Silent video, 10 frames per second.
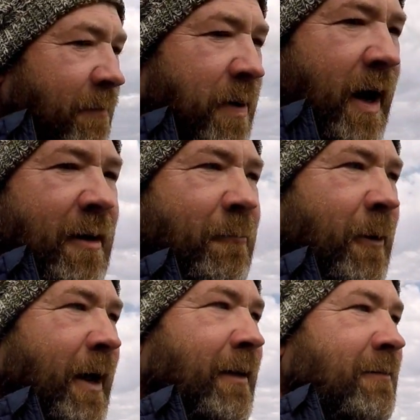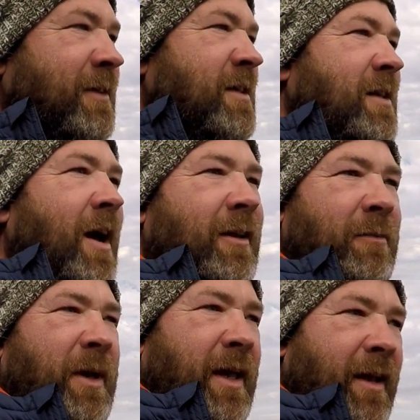part 1 to start at the
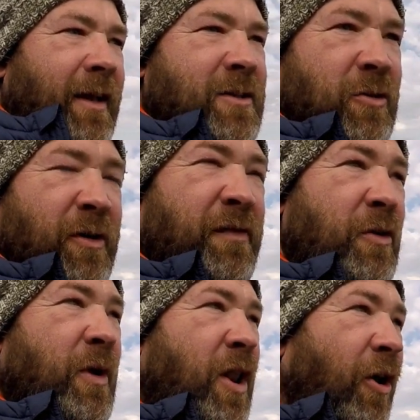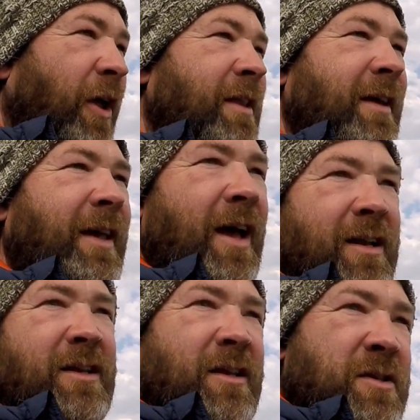beginning. So if you were looking to get
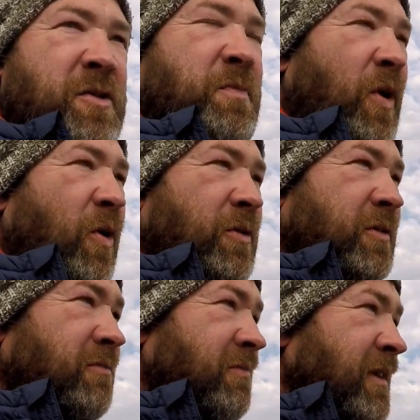into the sport, you